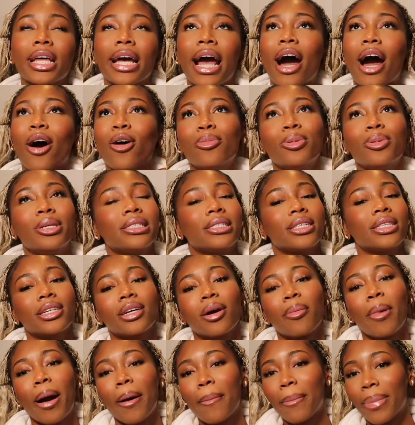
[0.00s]
Like, I'll be
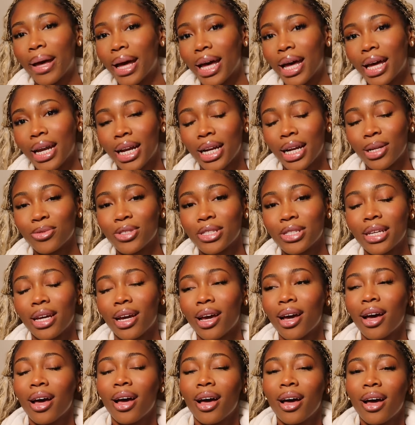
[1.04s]
sitting on my bed and I'm just
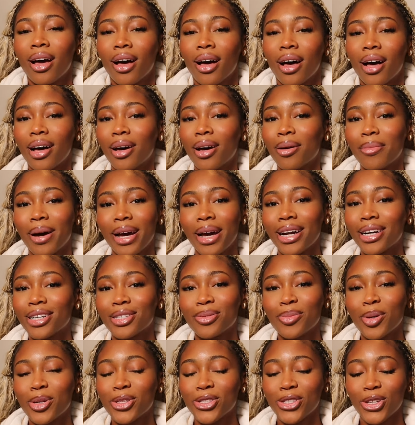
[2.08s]
like, oh, my hair
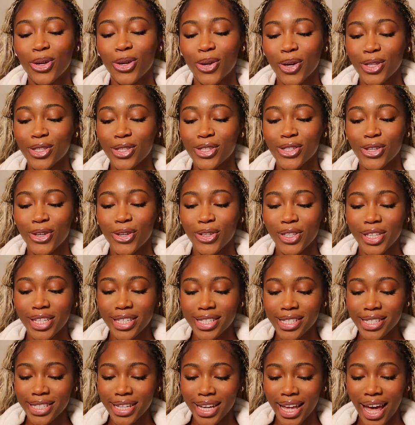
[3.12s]
smells so good. So
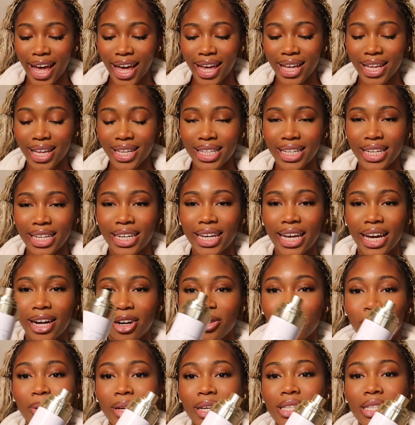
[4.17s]
this is a KLE
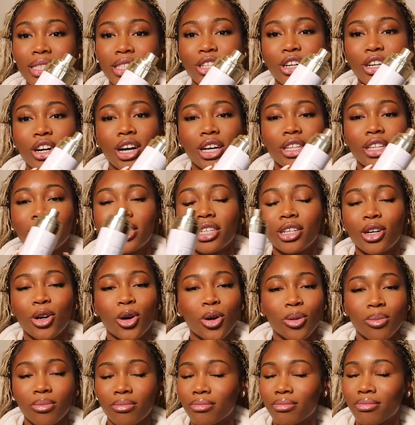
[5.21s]
hair mist. There are
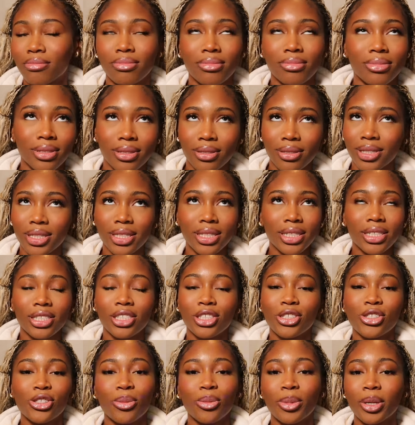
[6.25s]
other,
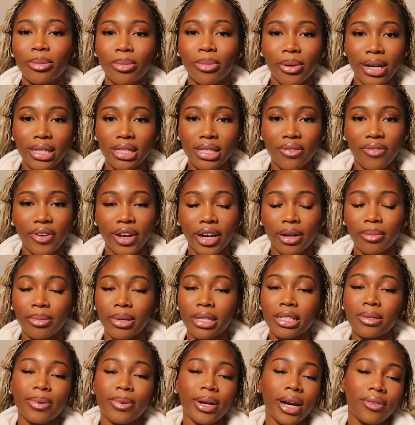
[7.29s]
literally so many brands of hair
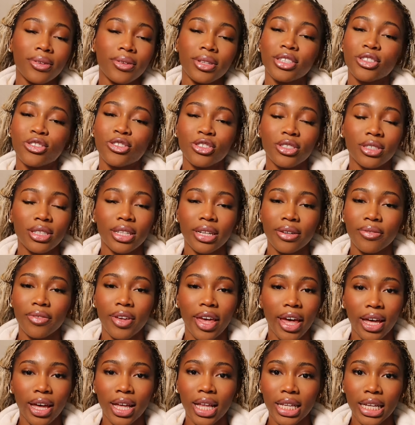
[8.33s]
mist, but I really just
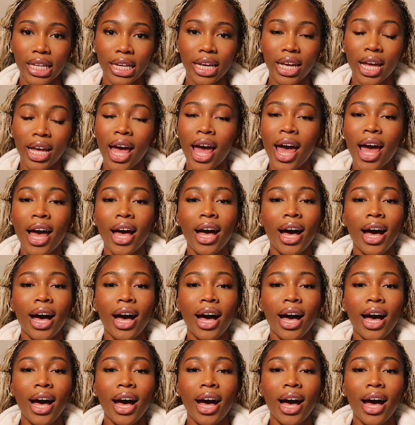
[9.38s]
love KLE.